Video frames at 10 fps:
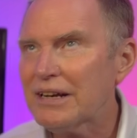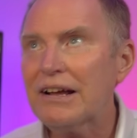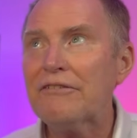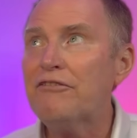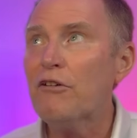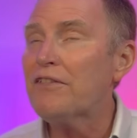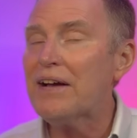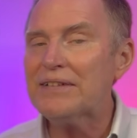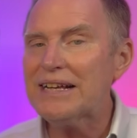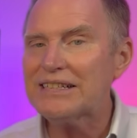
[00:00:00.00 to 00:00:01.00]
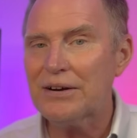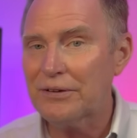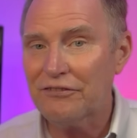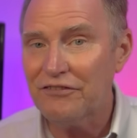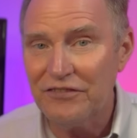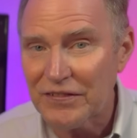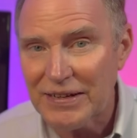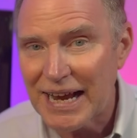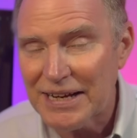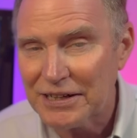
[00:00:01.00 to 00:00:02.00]
like 4 or 5 days ago, it's
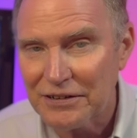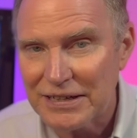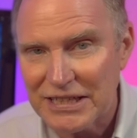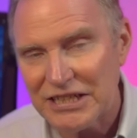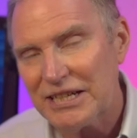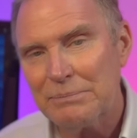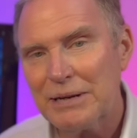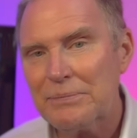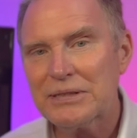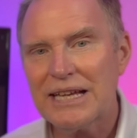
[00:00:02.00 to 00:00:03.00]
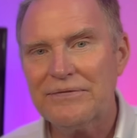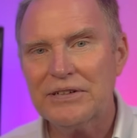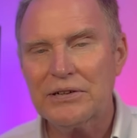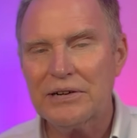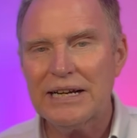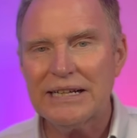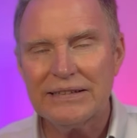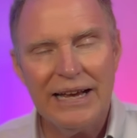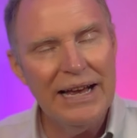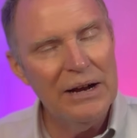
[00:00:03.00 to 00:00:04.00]
58 degrees. It jumped up 7 degrees.